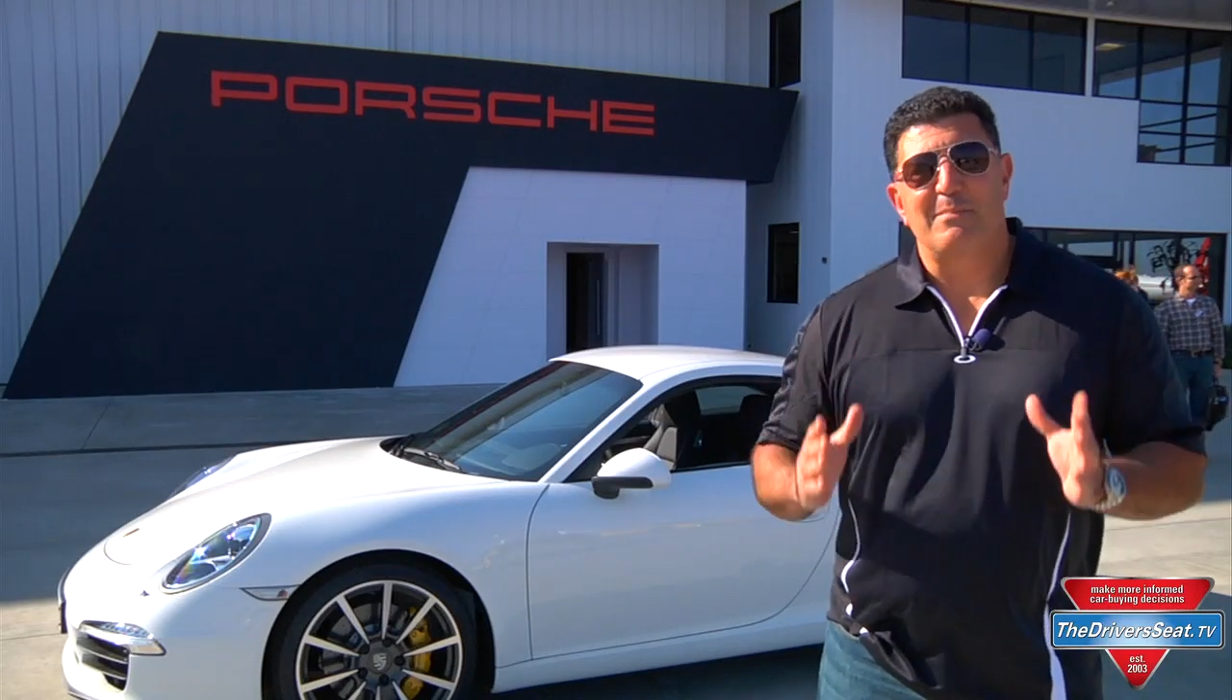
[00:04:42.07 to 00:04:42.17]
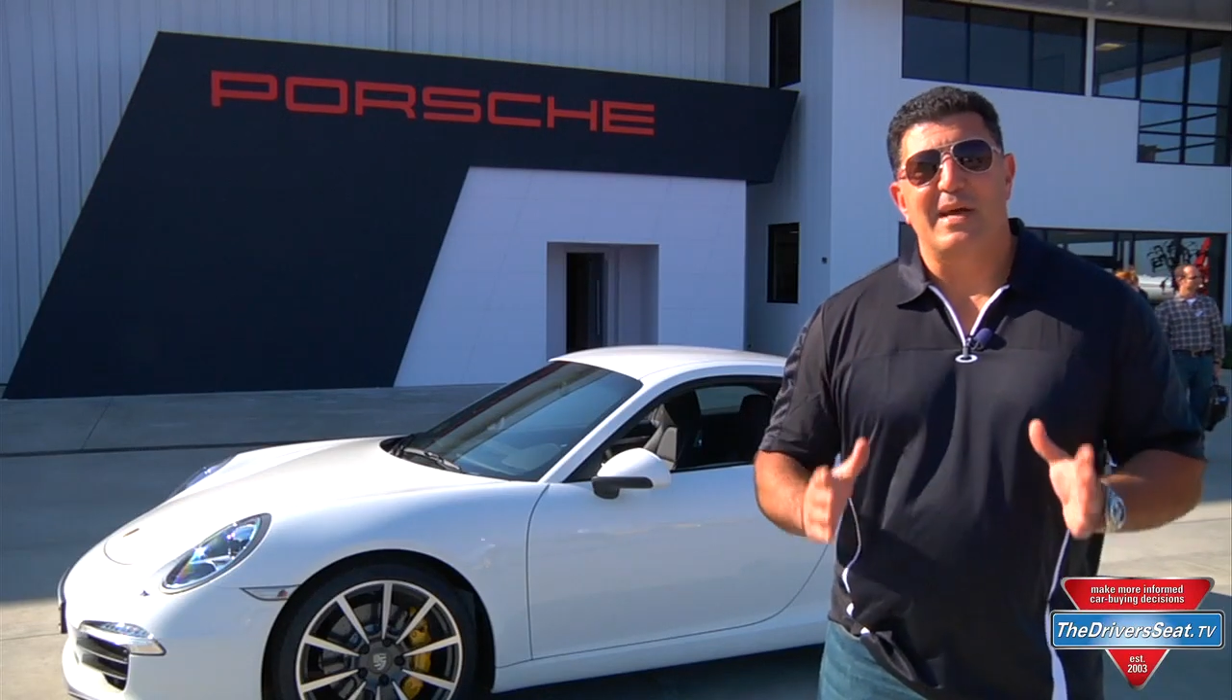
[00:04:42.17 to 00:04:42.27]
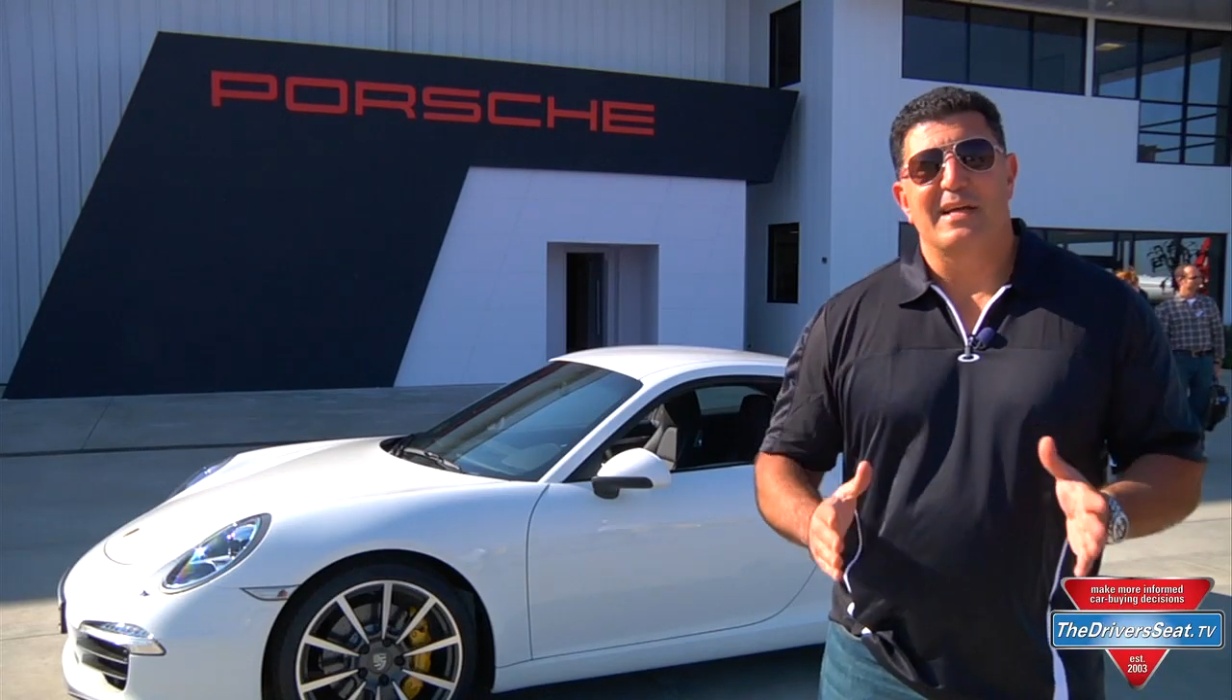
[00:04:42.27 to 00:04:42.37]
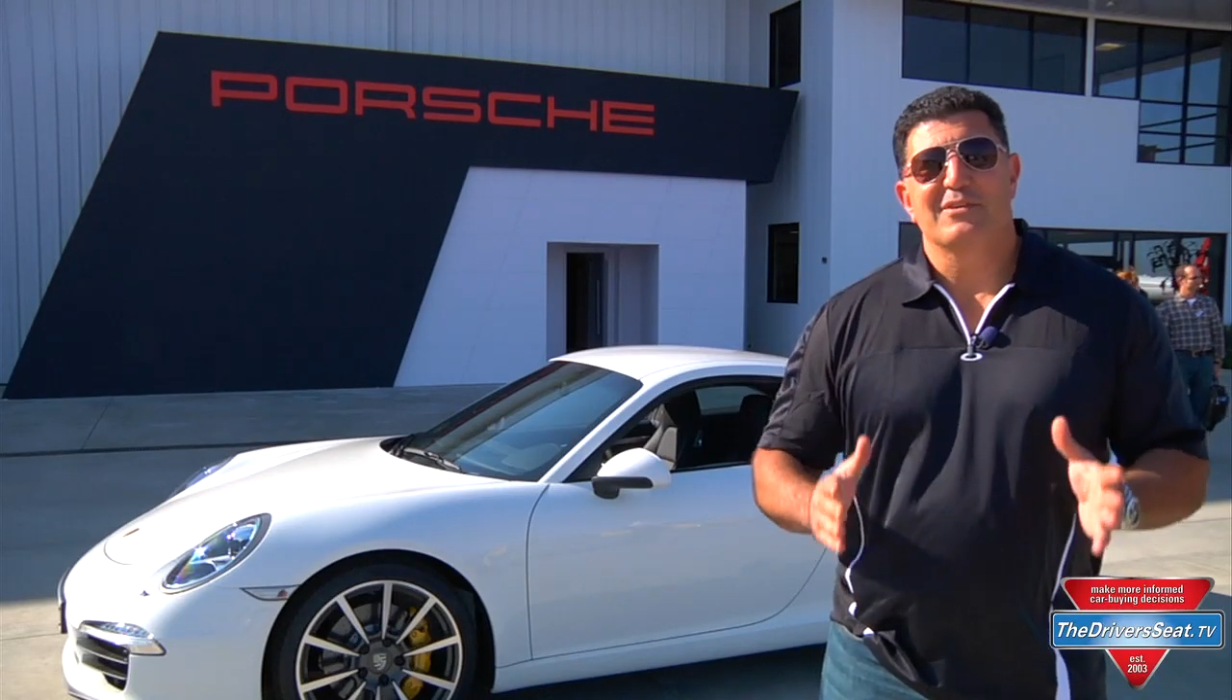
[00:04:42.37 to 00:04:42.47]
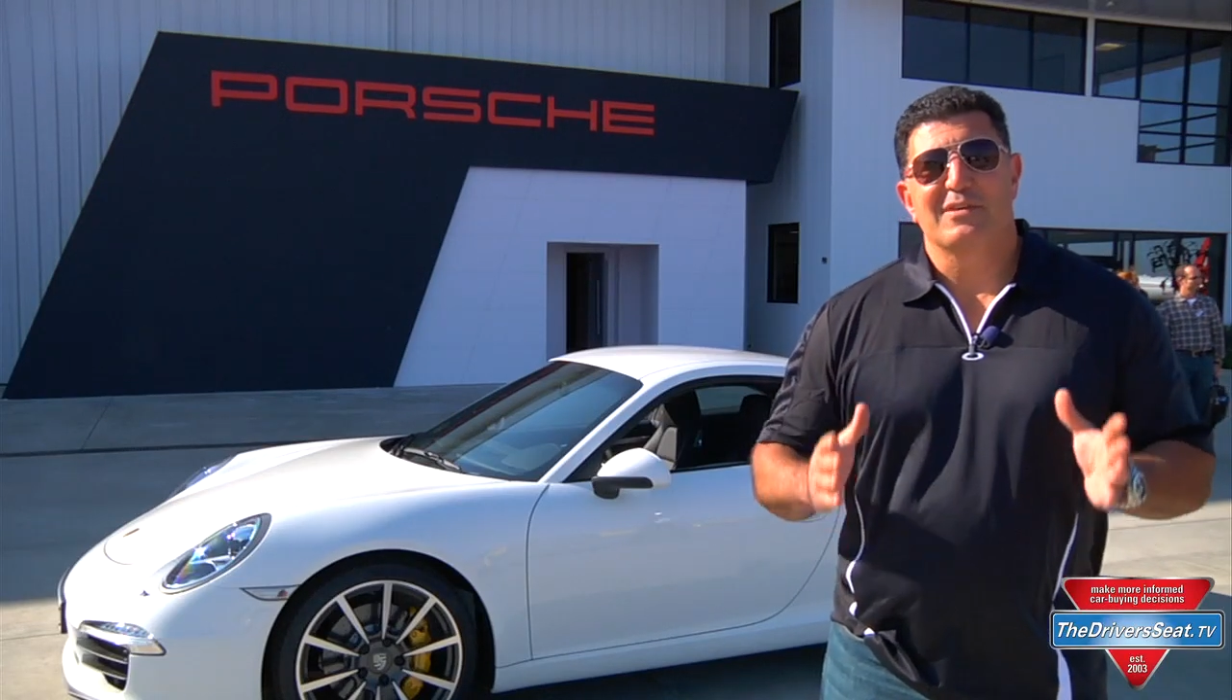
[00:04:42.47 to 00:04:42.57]

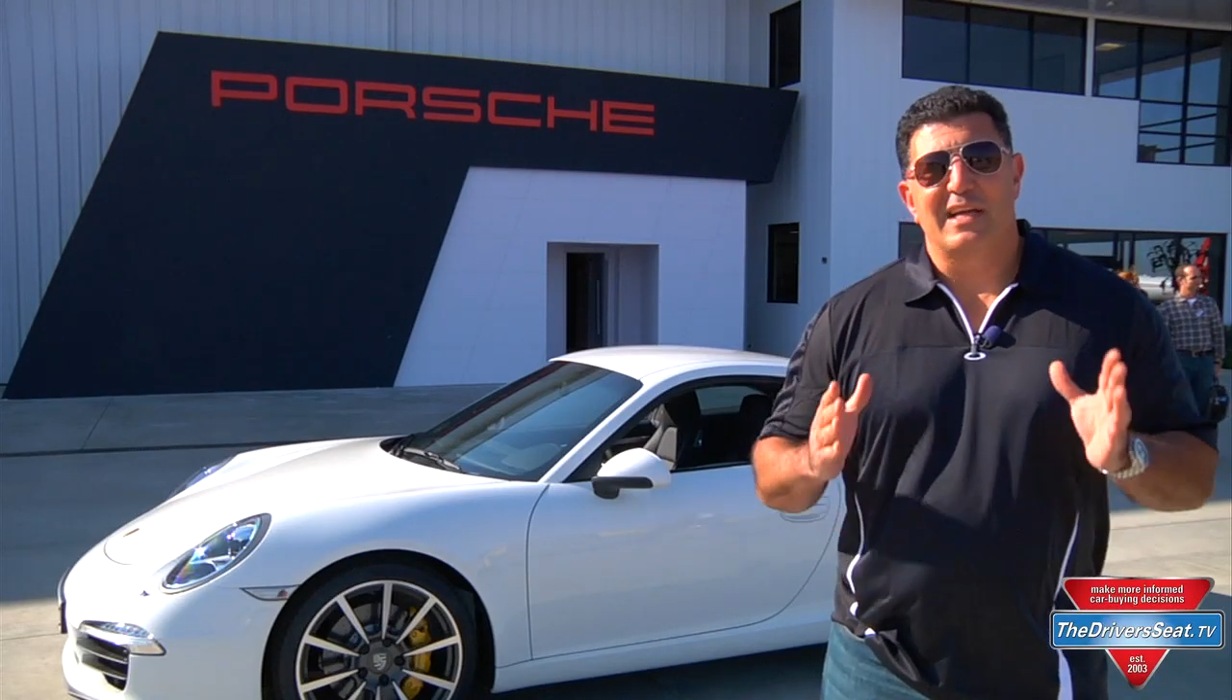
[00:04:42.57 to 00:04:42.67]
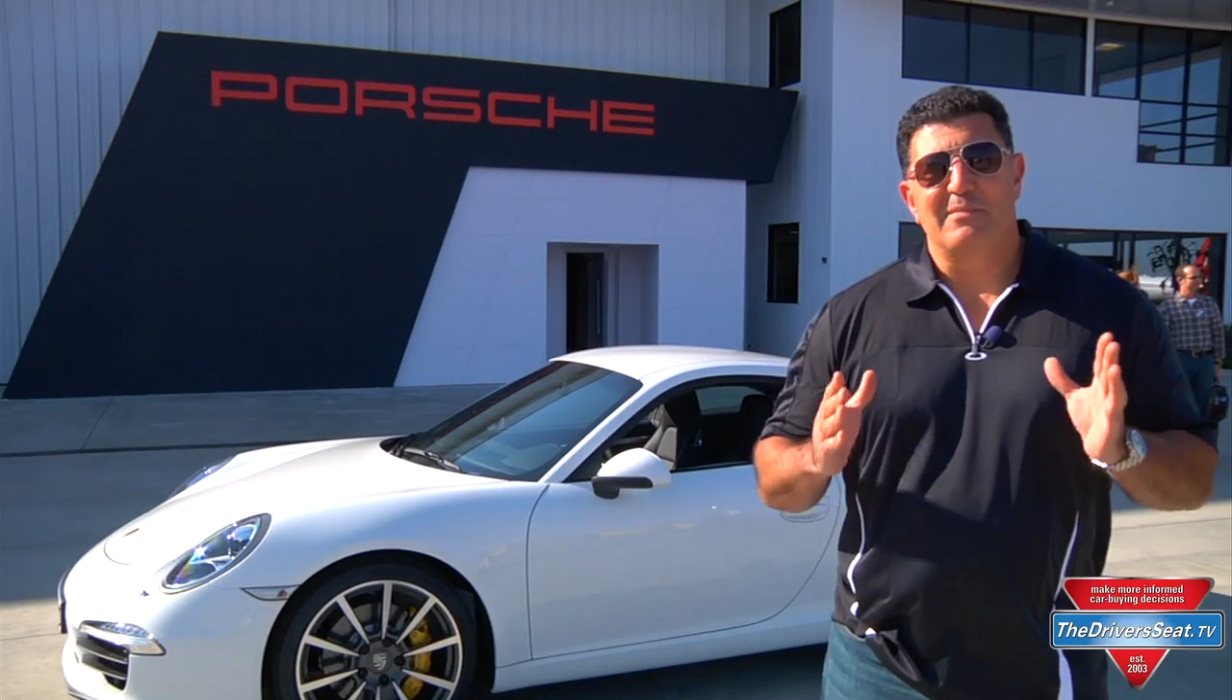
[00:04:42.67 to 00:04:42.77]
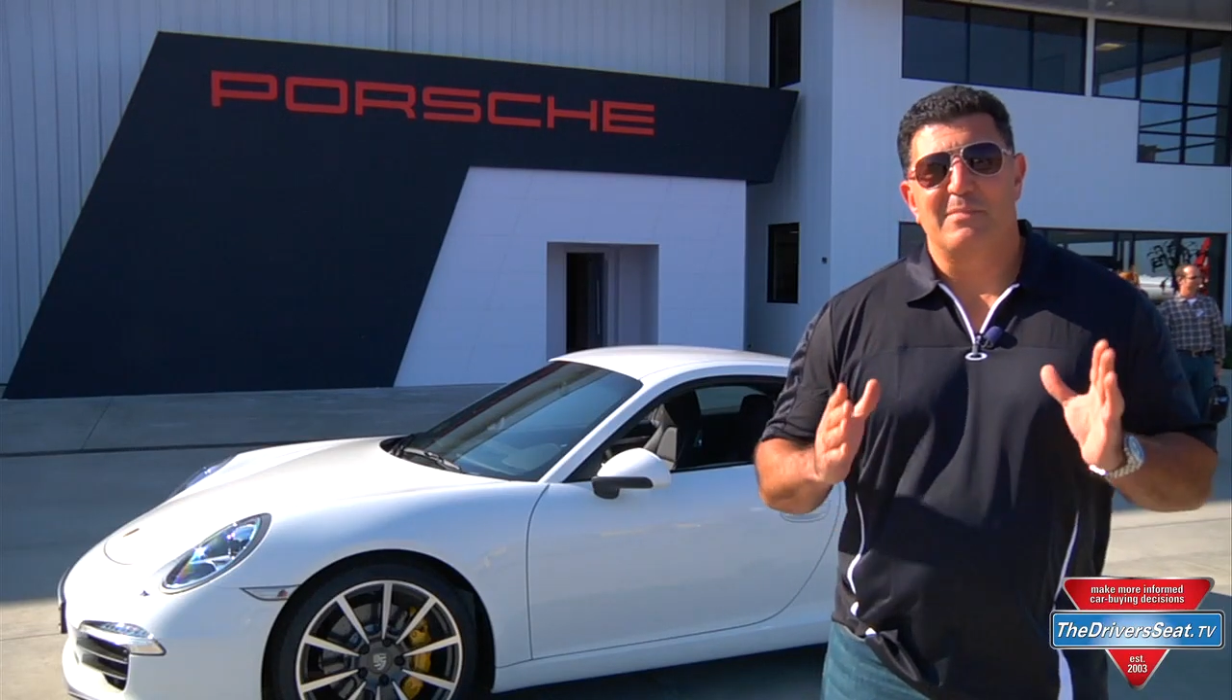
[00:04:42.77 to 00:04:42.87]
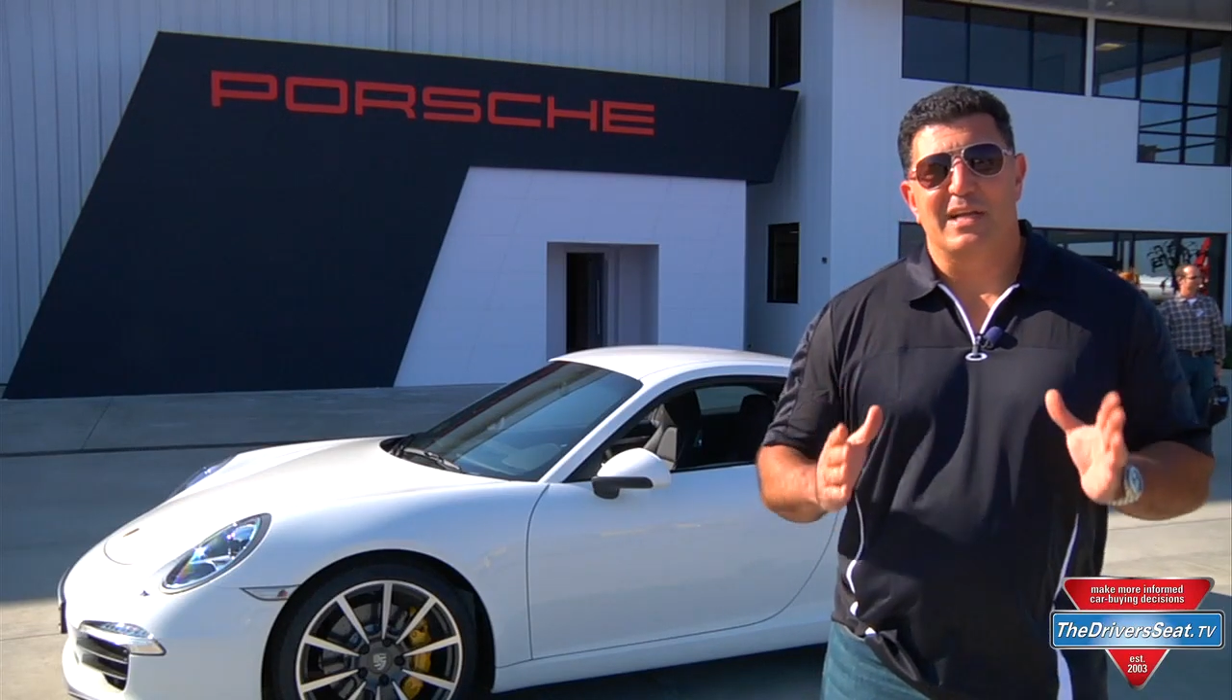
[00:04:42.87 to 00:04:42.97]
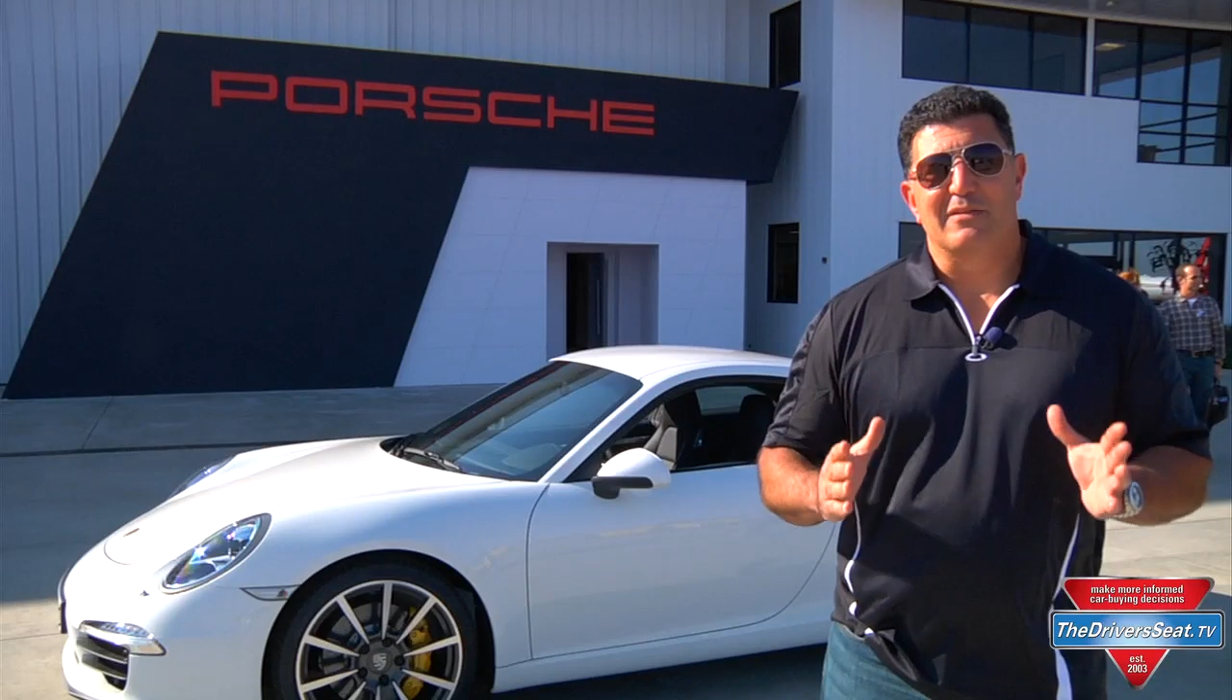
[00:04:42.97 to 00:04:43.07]
better
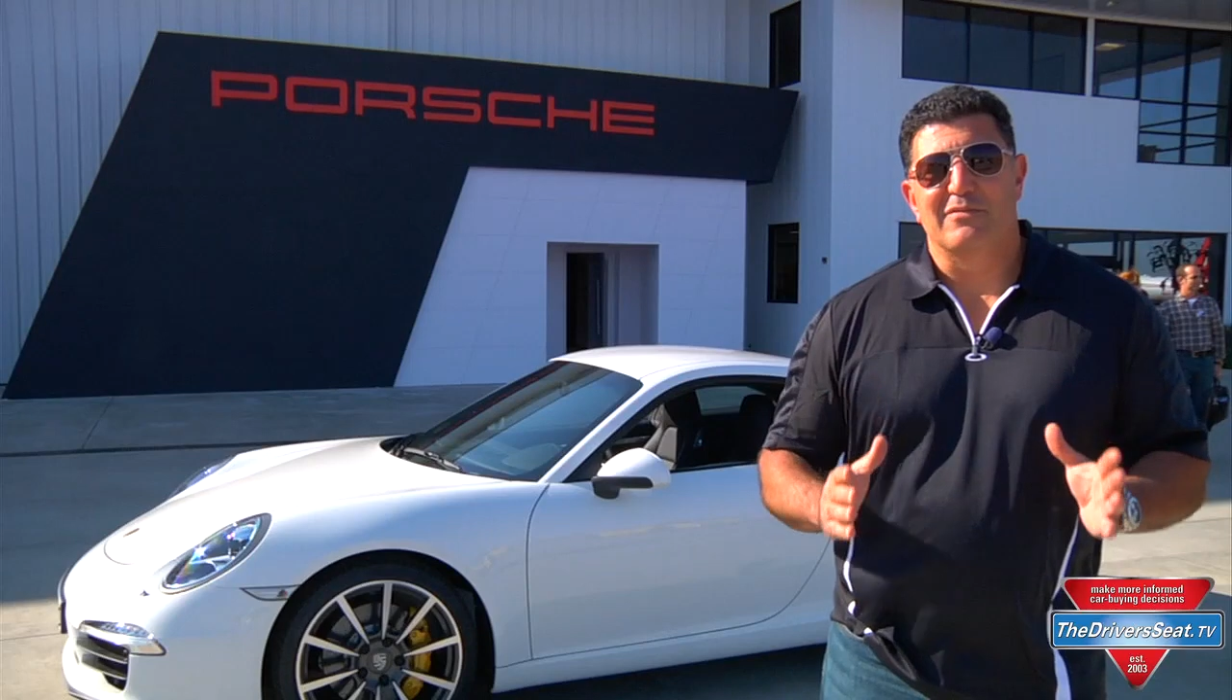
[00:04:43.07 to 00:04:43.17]
and better.